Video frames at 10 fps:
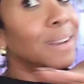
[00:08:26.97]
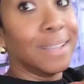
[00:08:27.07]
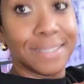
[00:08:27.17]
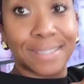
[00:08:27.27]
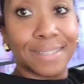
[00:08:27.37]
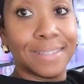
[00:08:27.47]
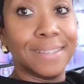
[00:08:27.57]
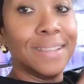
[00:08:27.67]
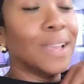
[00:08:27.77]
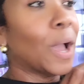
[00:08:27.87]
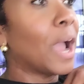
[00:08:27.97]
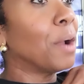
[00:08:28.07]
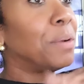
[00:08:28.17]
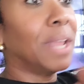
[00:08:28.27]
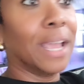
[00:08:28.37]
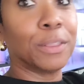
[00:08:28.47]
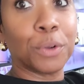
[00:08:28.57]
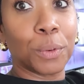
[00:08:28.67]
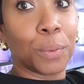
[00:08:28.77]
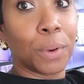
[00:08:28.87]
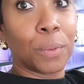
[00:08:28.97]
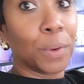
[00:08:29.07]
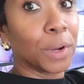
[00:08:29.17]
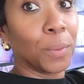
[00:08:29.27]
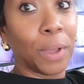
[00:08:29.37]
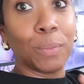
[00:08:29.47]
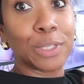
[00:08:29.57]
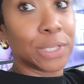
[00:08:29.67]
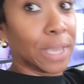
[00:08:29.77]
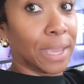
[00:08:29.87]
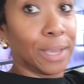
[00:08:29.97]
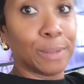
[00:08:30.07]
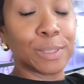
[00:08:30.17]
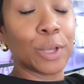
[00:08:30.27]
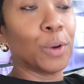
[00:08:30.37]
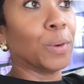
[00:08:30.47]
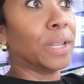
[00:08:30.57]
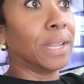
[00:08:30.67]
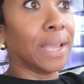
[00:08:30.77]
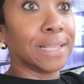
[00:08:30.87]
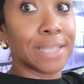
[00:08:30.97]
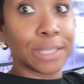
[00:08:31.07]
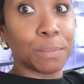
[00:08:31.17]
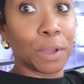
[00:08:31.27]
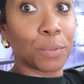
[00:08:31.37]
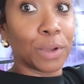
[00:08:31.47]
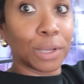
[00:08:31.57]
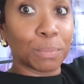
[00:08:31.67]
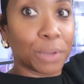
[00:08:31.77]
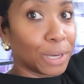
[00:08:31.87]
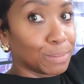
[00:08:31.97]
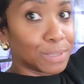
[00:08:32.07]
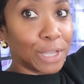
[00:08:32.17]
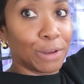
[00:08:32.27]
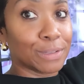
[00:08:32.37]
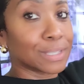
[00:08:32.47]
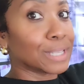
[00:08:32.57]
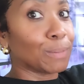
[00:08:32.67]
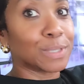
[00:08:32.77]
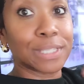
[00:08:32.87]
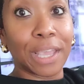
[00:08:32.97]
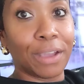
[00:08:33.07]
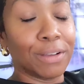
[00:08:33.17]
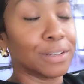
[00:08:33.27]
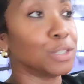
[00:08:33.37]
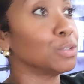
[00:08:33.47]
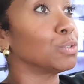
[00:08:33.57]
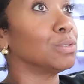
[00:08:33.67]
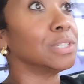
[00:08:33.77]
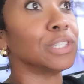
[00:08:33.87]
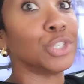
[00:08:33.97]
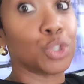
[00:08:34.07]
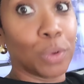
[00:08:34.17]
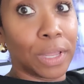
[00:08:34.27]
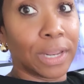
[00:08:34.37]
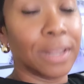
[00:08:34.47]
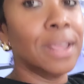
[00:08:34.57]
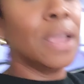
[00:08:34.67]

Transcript: Listen, I already had to throw a rug away when she came. So, and then I had to take the big rug and put it upstairs because I was scared that she was going to just shred it.